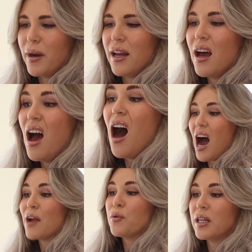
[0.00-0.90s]
but
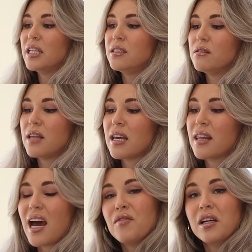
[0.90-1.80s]
I really do think
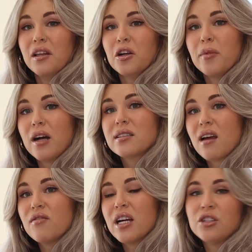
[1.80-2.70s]
that having a litter box
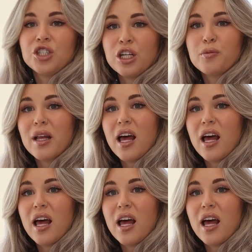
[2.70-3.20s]
cover has changed my